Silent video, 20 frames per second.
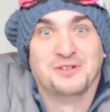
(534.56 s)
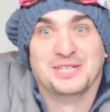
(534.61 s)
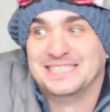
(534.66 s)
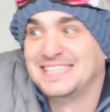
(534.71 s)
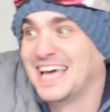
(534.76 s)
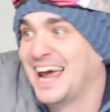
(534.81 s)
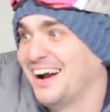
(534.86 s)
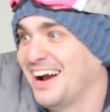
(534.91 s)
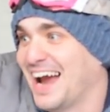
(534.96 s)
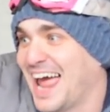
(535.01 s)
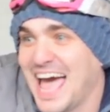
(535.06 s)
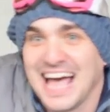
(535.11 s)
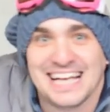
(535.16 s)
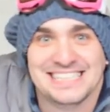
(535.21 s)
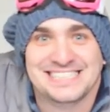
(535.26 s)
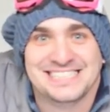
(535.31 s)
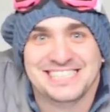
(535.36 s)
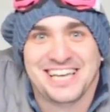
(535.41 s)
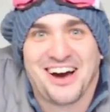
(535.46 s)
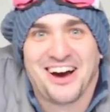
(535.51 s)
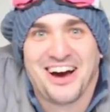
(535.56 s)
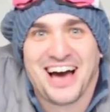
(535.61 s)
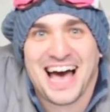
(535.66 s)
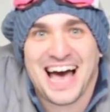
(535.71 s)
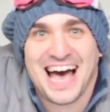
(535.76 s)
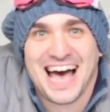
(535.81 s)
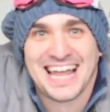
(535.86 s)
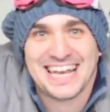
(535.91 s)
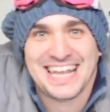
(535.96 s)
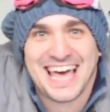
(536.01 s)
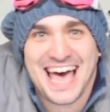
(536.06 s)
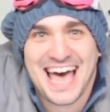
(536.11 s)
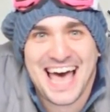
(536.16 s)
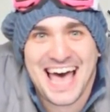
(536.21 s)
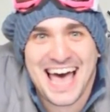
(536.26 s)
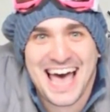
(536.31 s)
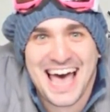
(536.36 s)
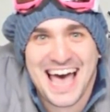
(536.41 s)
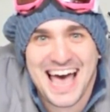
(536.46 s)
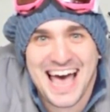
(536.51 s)
with their heads, Your
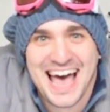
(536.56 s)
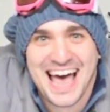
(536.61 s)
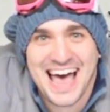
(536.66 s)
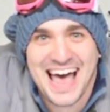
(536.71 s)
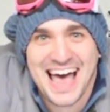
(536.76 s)
Honor!